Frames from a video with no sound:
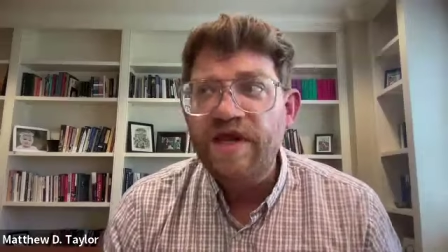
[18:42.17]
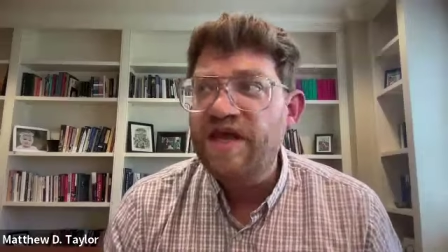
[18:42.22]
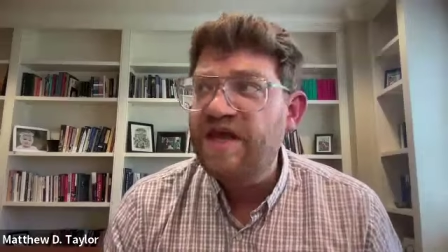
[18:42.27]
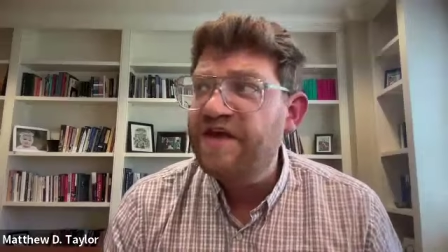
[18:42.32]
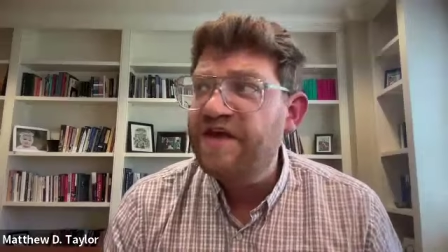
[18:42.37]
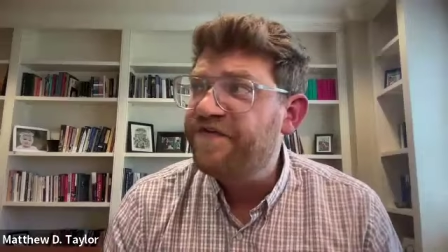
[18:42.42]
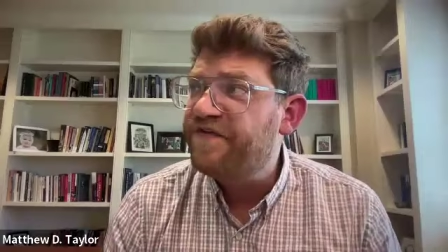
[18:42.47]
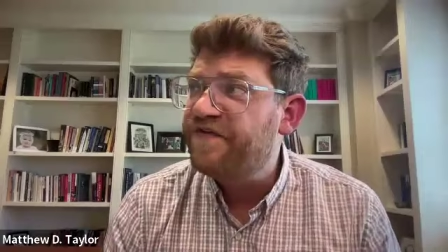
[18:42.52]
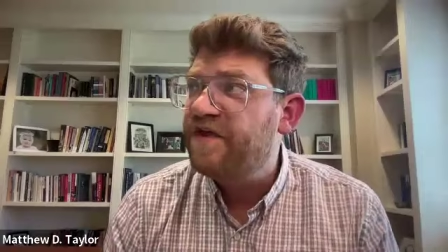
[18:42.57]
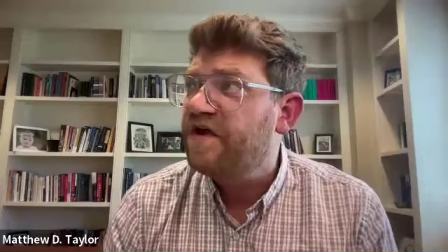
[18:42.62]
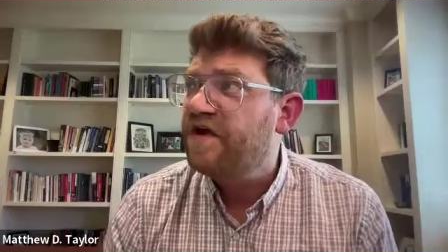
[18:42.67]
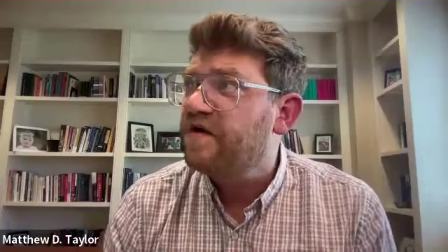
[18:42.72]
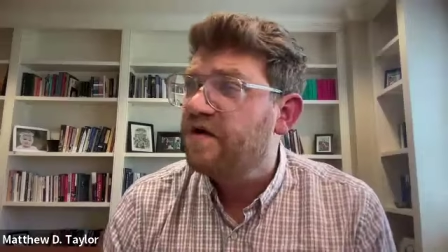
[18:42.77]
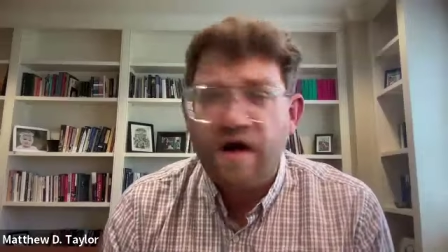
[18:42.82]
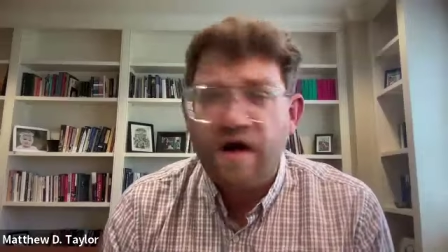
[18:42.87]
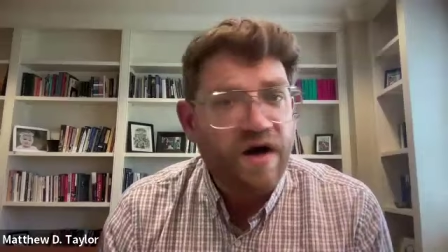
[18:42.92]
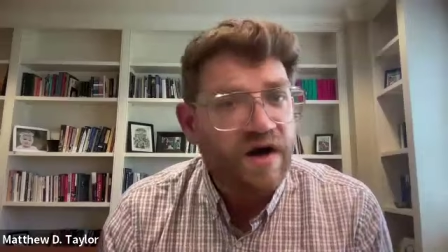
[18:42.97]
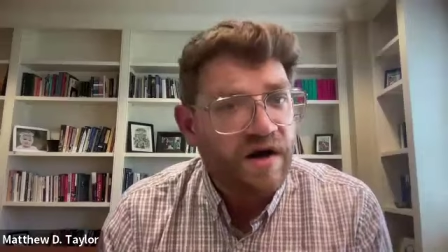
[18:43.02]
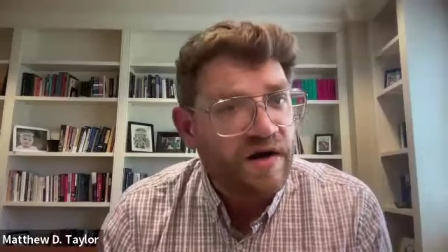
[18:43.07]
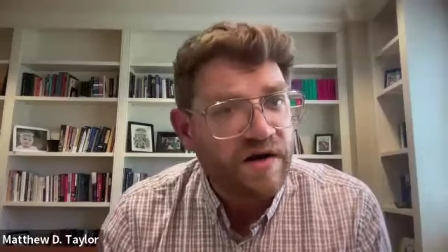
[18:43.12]
if
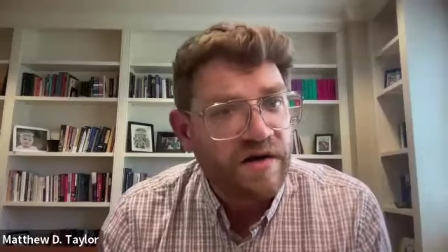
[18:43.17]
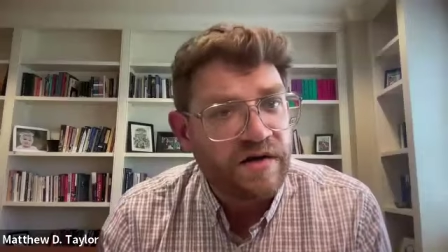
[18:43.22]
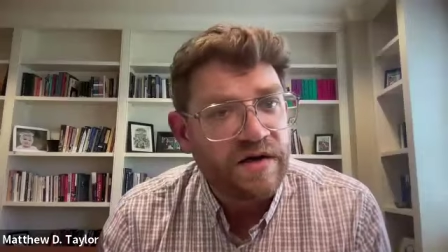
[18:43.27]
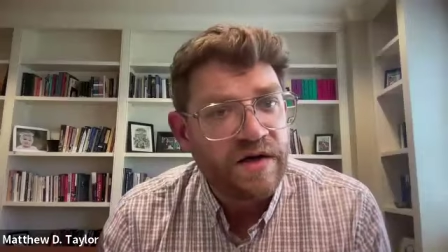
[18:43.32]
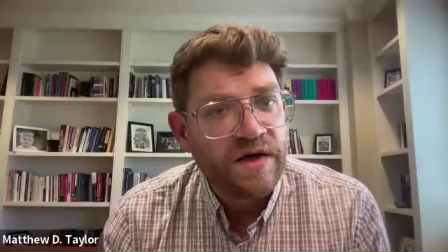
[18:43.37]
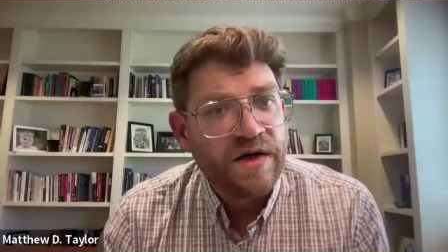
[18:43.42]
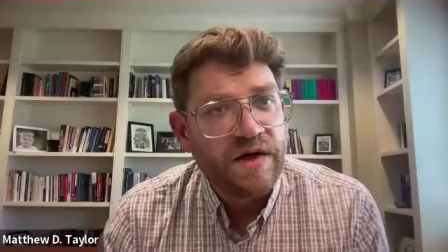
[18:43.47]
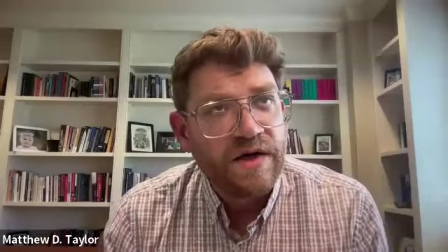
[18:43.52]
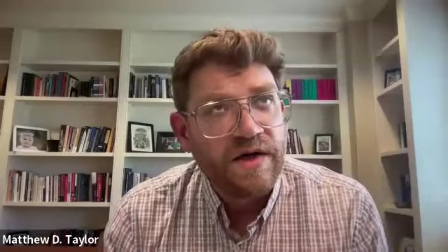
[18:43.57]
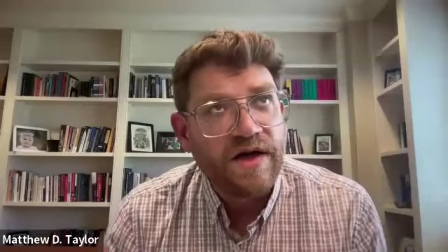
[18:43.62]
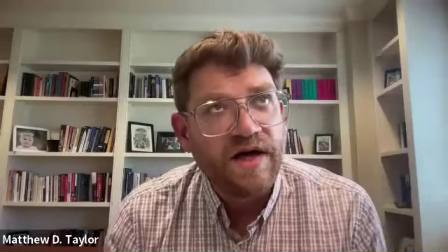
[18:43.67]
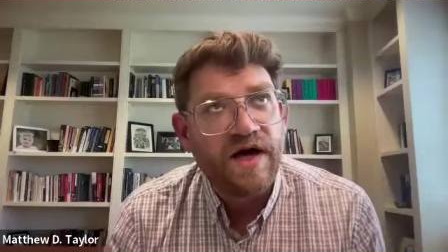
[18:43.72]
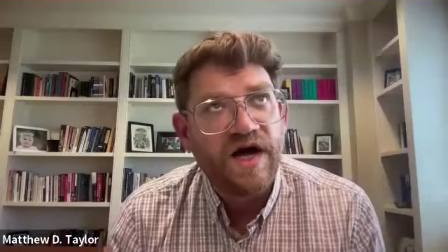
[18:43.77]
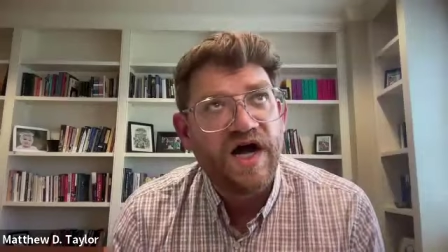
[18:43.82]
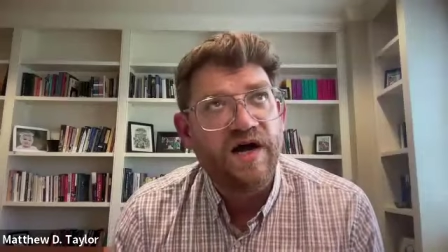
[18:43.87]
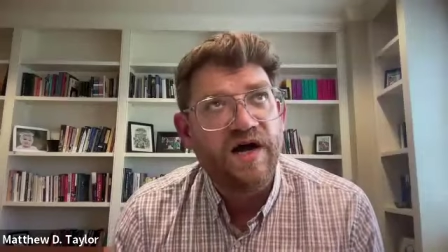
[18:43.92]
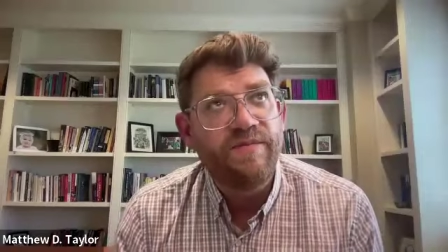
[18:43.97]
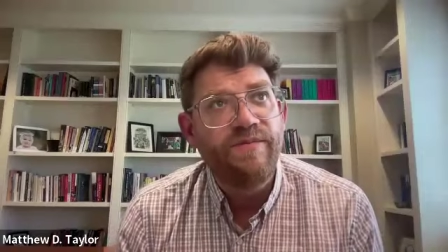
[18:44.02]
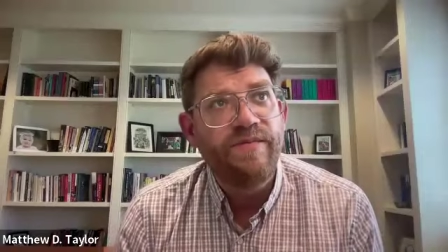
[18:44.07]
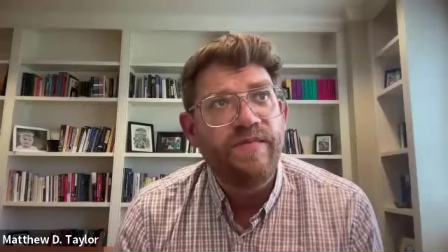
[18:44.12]
there are
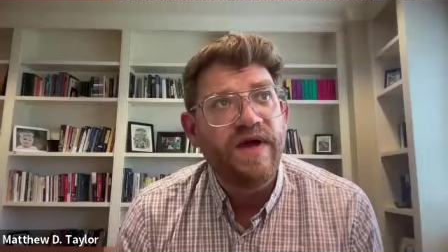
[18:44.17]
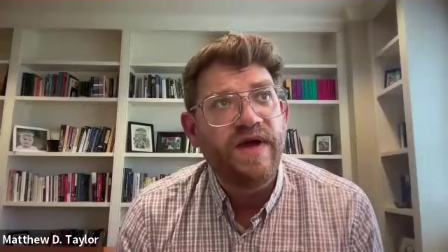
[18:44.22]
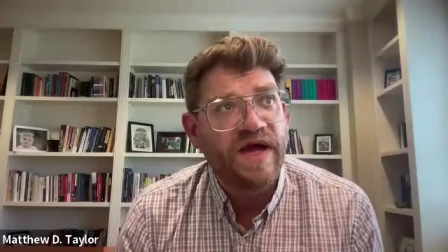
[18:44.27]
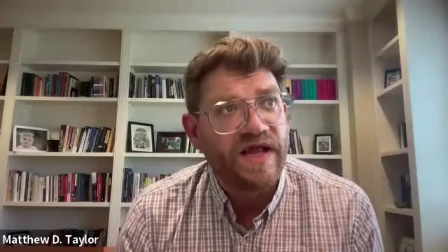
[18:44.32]
um,